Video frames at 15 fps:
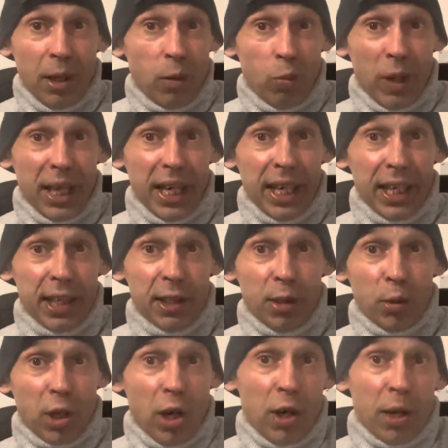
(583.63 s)
where
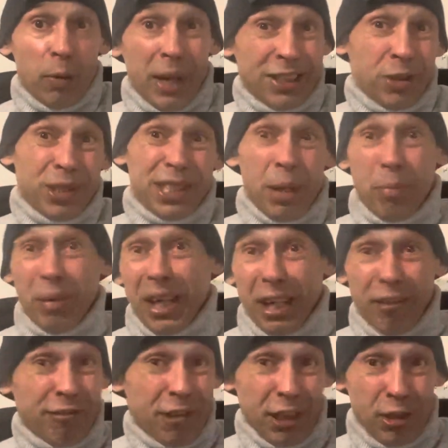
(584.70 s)
you can't, as you step out the
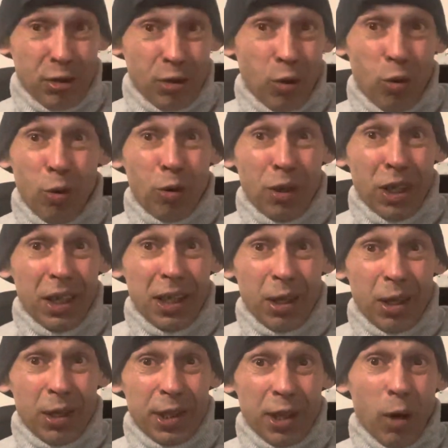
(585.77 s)
front door,
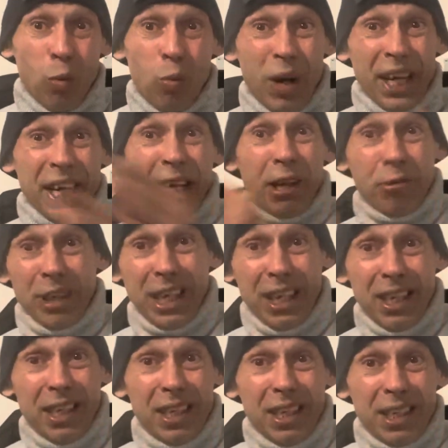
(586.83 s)
you know, one area
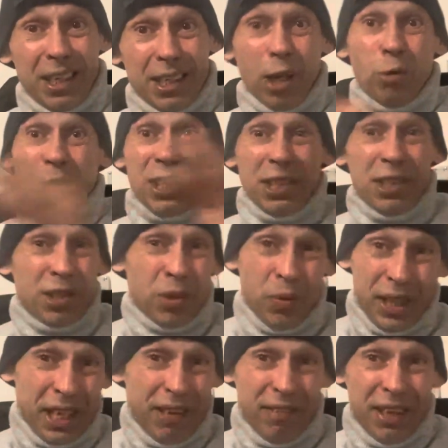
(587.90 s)
goes into
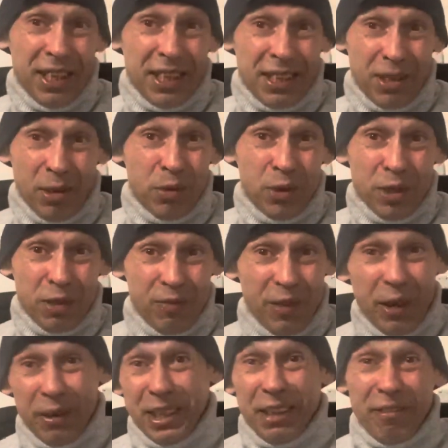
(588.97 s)
another. So it's
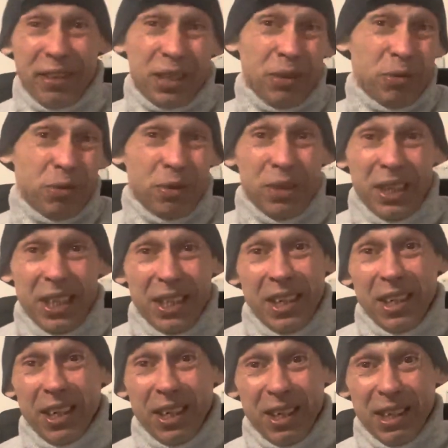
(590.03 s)
very difficult
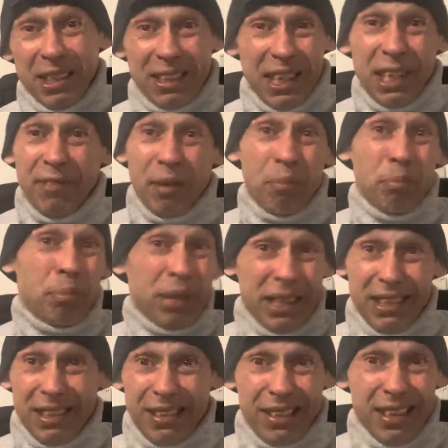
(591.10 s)
to live in
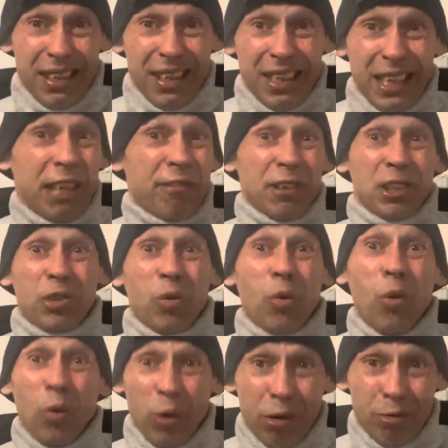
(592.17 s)
peace, if at
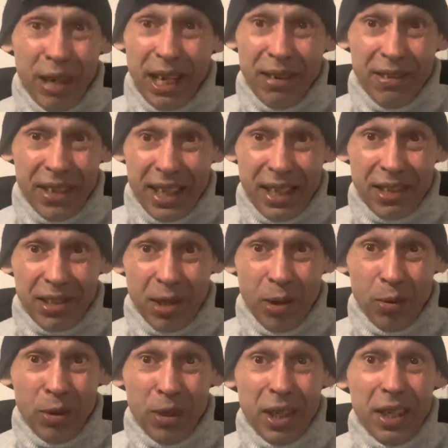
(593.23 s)
all, around here.
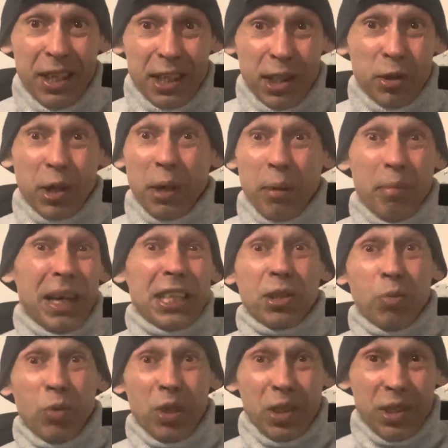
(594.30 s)
So you can
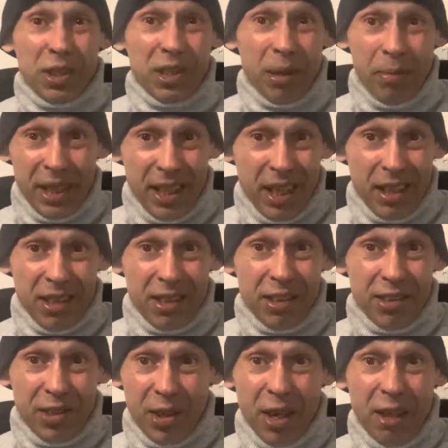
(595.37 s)
imagine what some of the
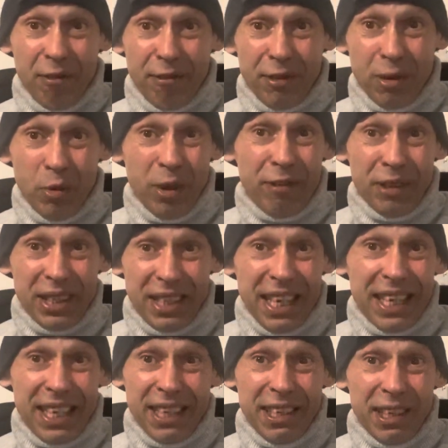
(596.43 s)
youngsters are going through every
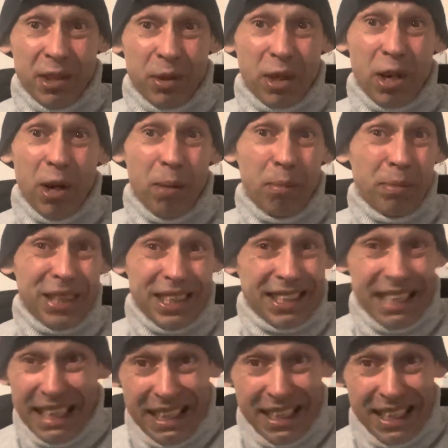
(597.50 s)
day, that you can't be
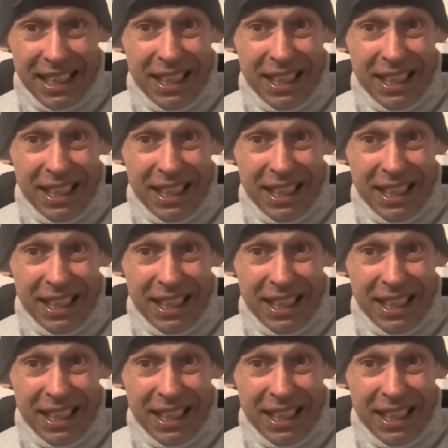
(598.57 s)
seen,